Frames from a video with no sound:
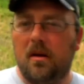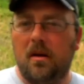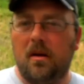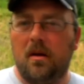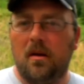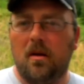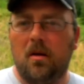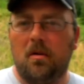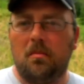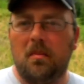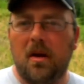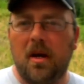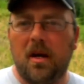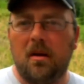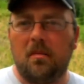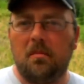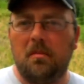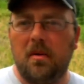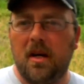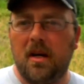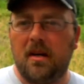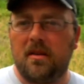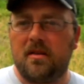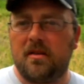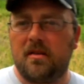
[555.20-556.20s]
you don't make a
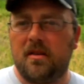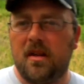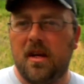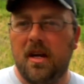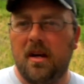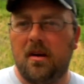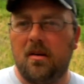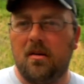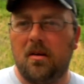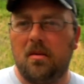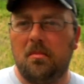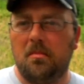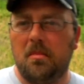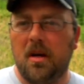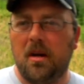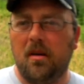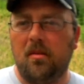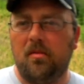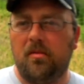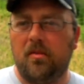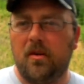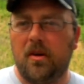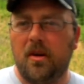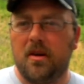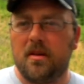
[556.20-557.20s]
big stink or a big
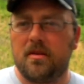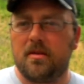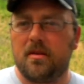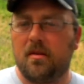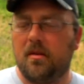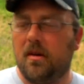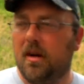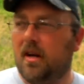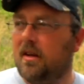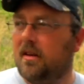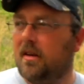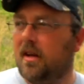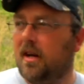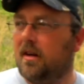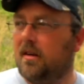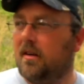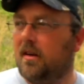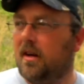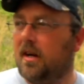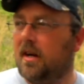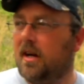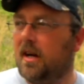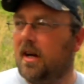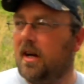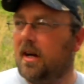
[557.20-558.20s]
fuss or anything
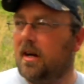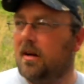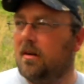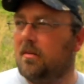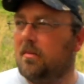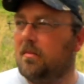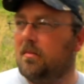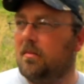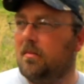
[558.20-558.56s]
like that.